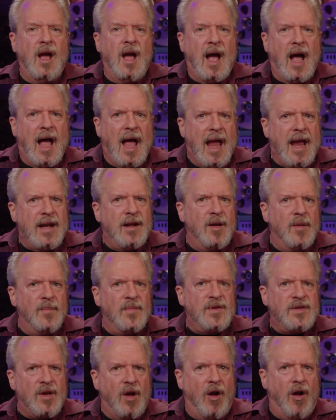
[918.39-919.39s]

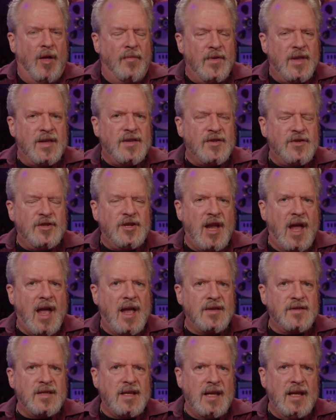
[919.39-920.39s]
items on this
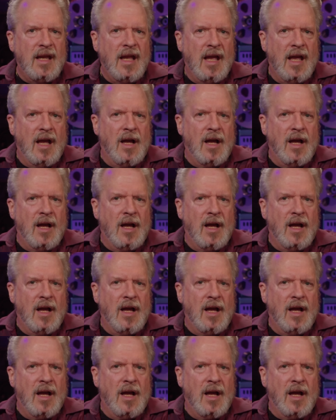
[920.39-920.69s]
chassis.